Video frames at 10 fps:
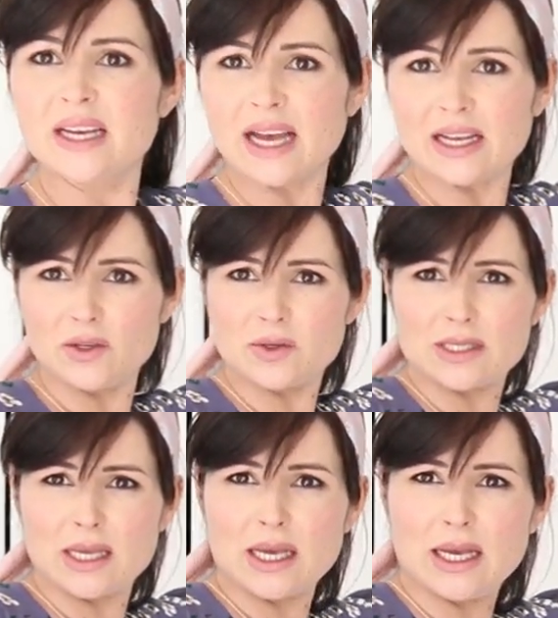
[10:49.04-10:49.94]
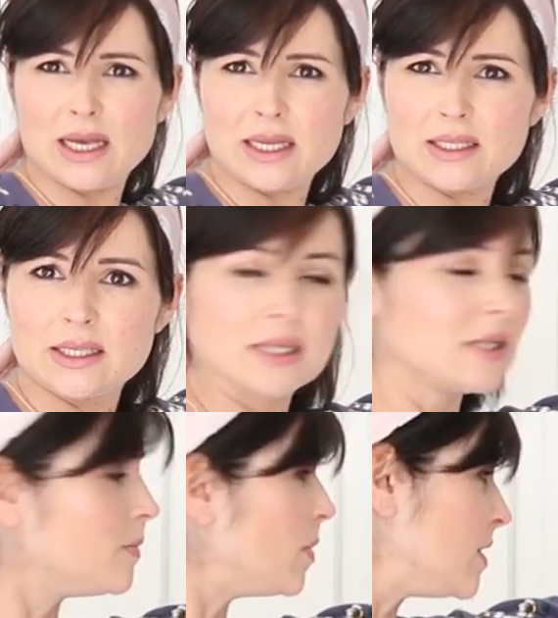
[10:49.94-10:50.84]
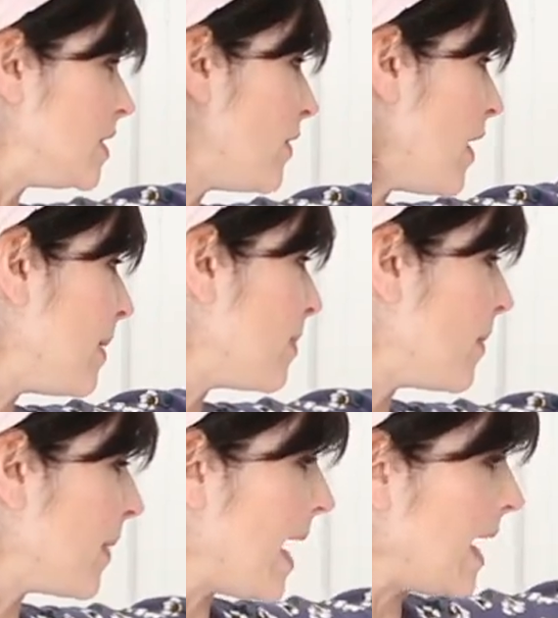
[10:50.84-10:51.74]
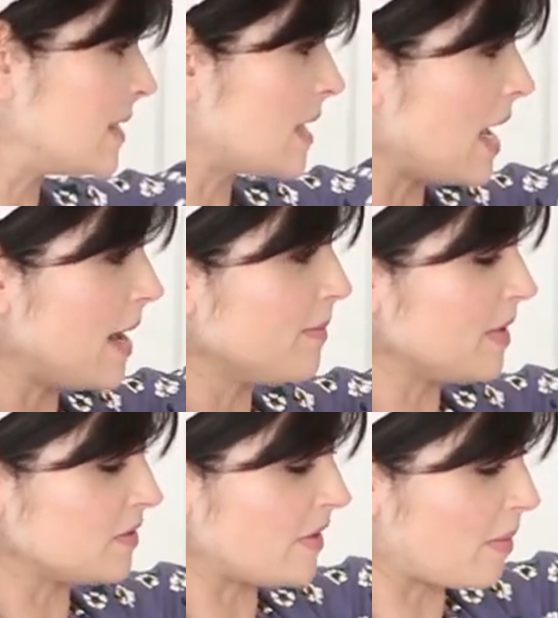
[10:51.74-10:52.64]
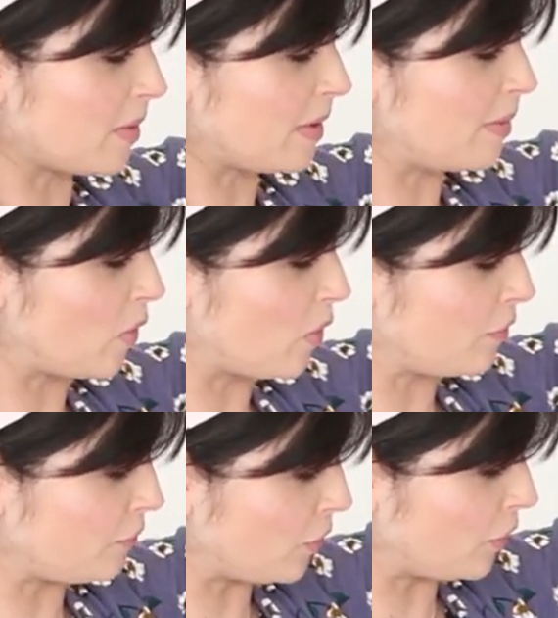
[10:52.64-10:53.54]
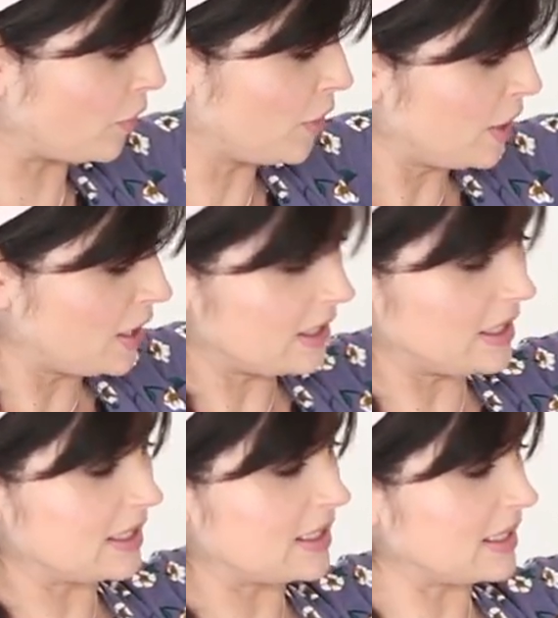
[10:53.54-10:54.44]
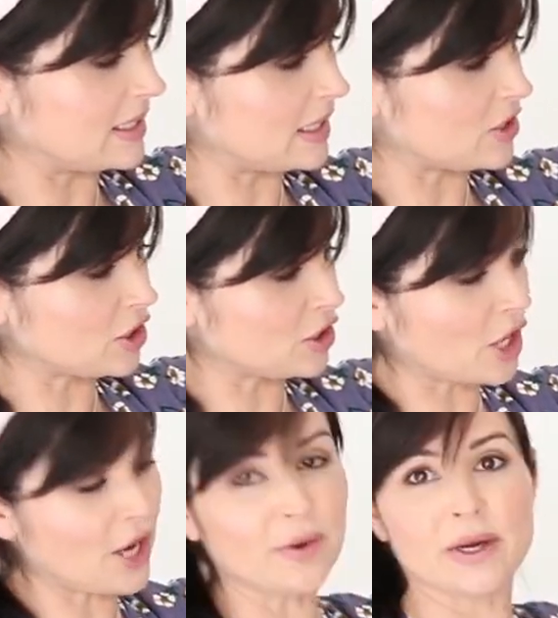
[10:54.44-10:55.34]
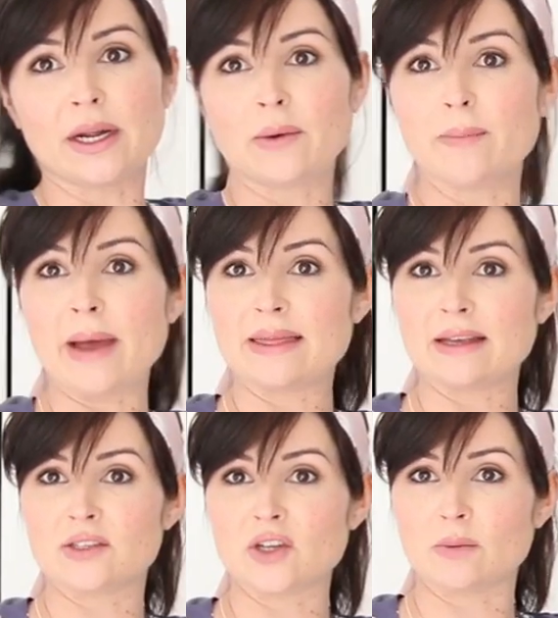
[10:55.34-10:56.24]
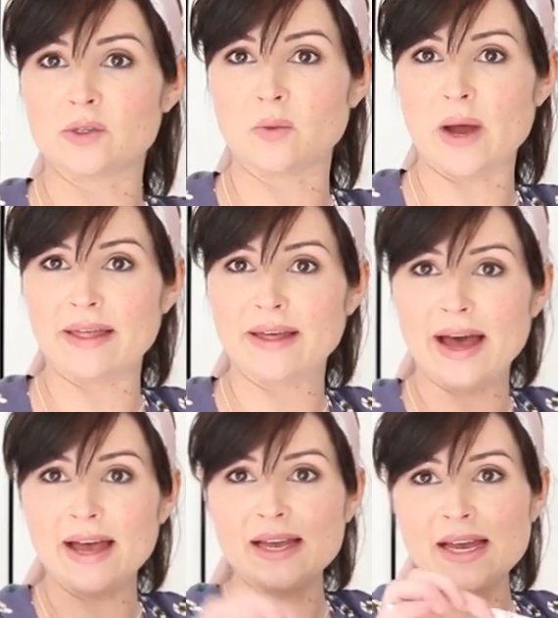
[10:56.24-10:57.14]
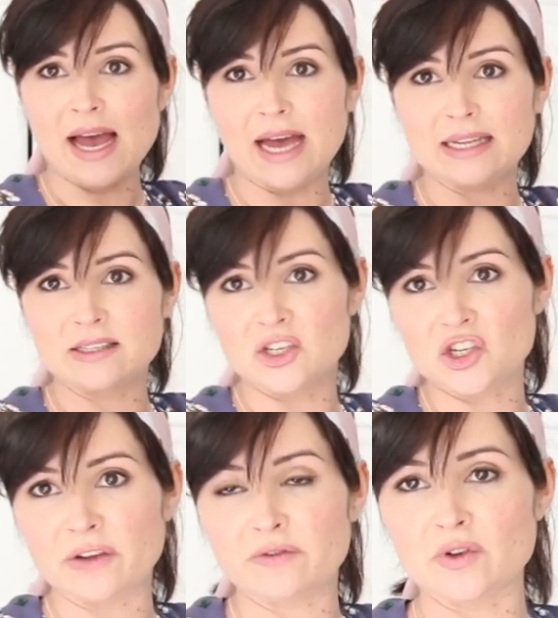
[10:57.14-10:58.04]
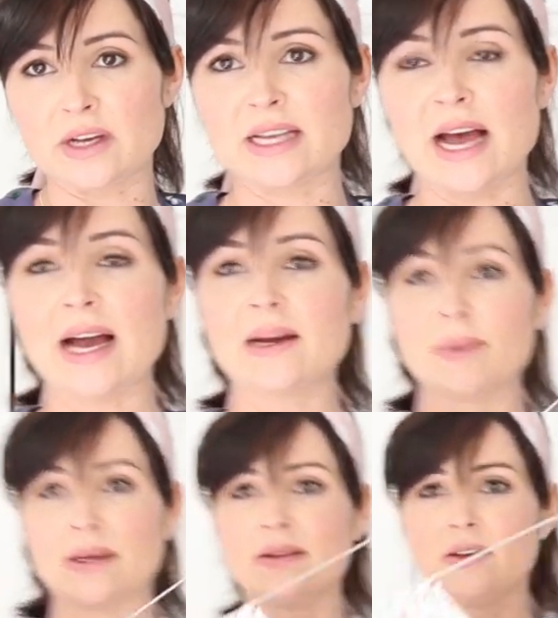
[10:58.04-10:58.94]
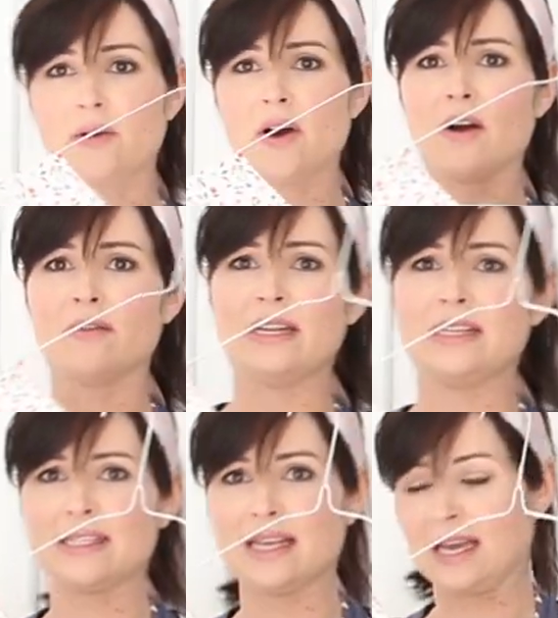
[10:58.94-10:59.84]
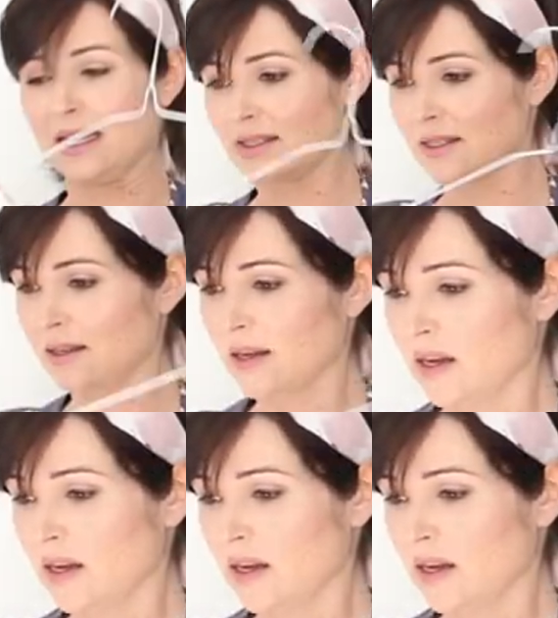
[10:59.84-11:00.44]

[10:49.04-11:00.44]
Can you see it? Pretty crepe that we had, this fabric we bought for the knitting and stitching show, and I've made this top to wear there, and it's the shift dress hack, but you can't really see it